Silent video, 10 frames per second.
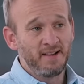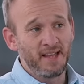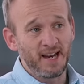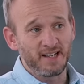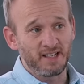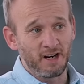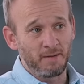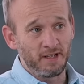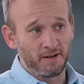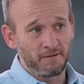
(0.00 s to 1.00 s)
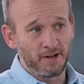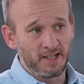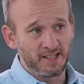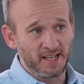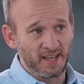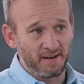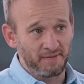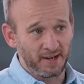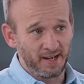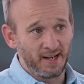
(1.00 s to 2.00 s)
That is going to be different in South
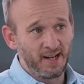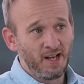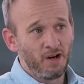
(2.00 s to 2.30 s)
Africa,